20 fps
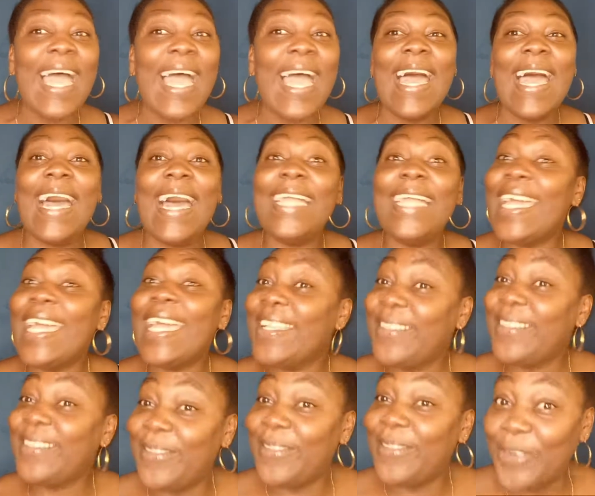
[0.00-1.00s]
And I
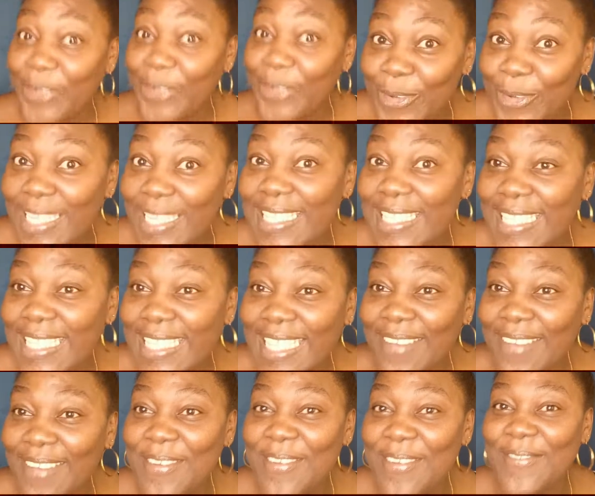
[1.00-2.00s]
do know Sister
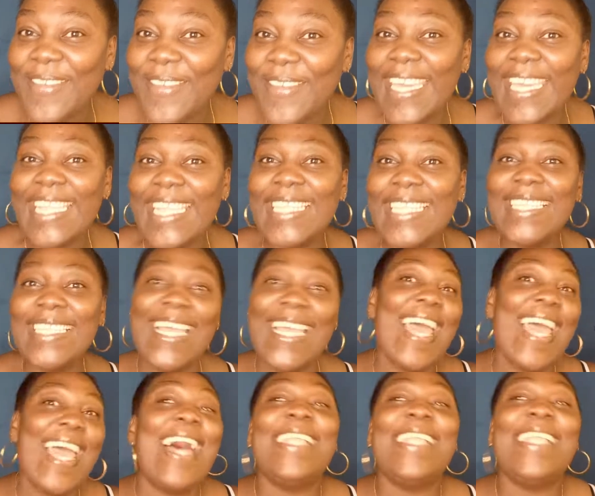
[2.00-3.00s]
Vivian.
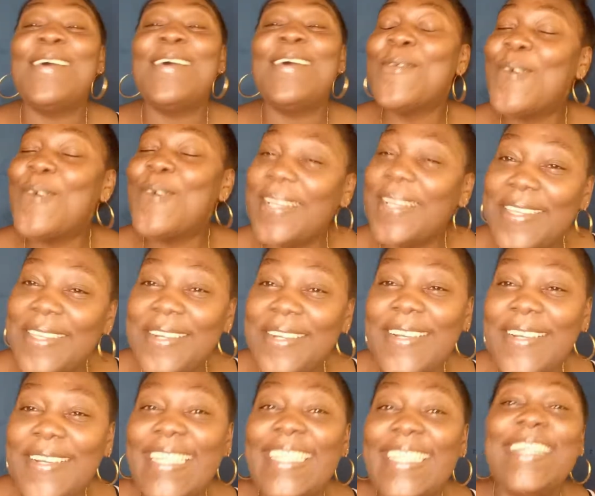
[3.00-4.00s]
And I'm
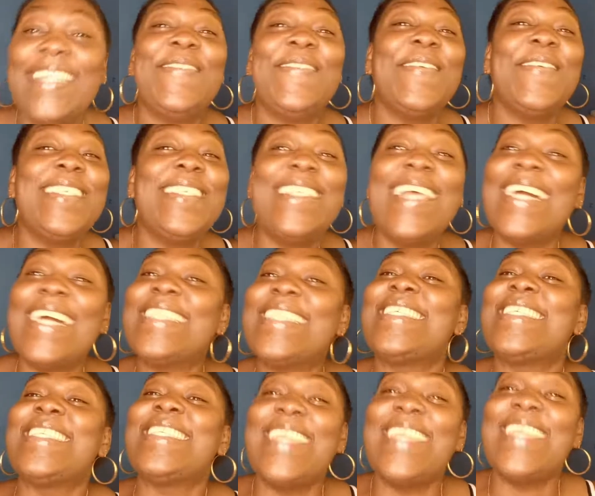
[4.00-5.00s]
wondering if it's that
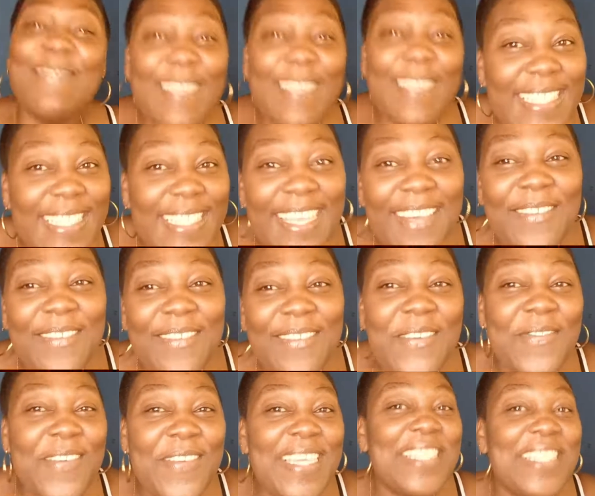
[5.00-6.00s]
same Sister
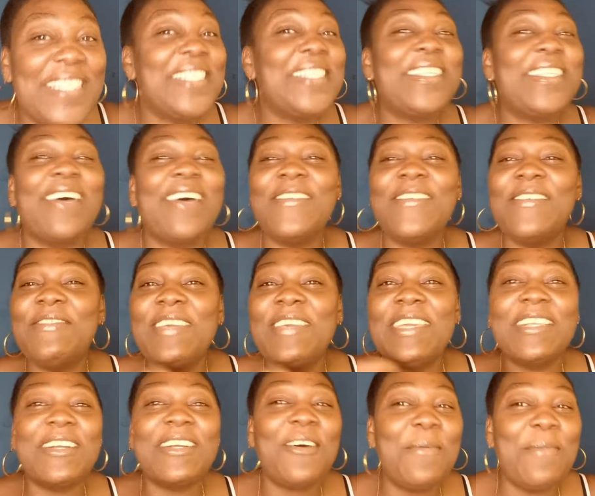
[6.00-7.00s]
Vivine, Sister Vivine,
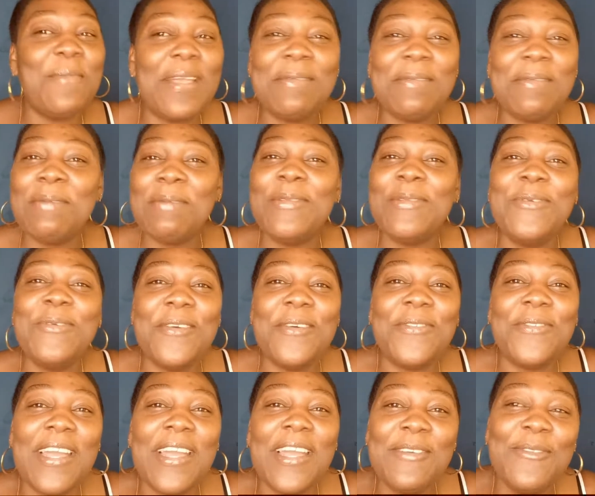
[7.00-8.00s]
comment, let me know if I
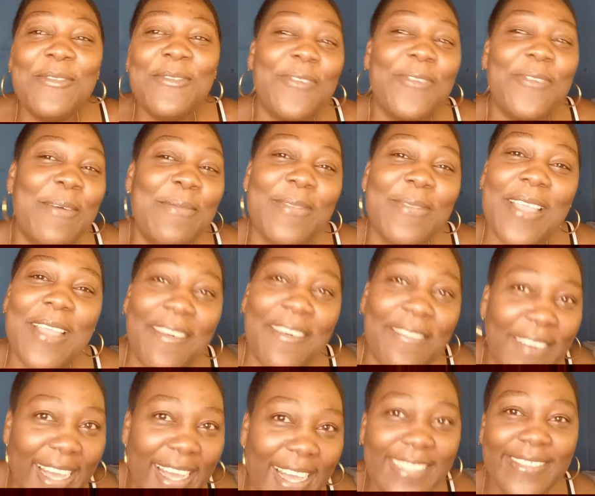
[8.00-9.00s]
you from
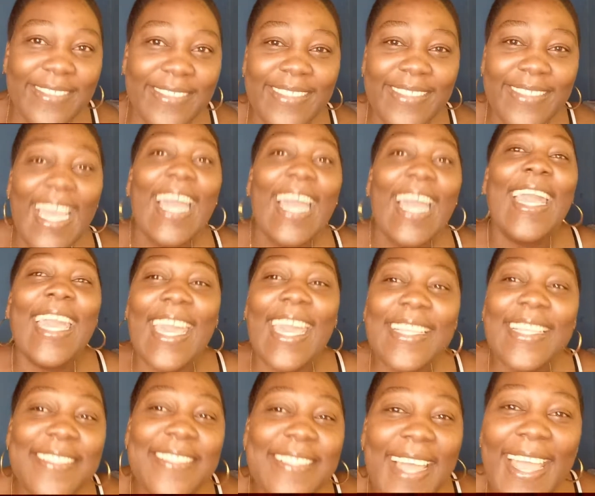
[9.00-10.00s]
Tavan,
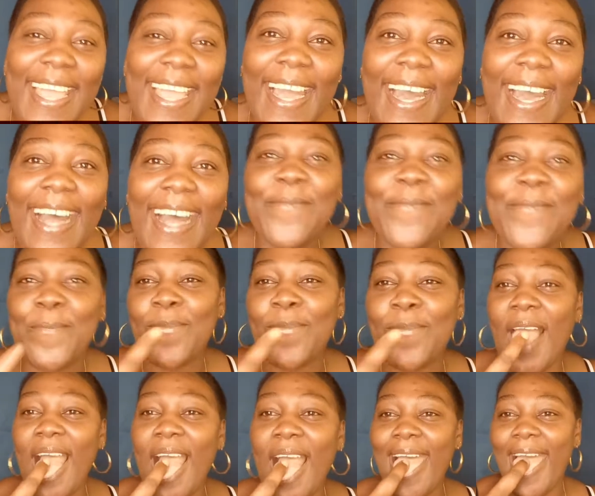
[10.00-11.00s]
Kentaya.
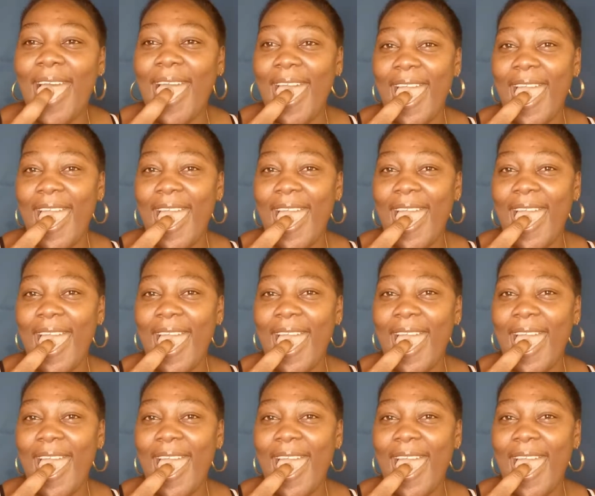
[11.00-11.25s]
Mm-hmm.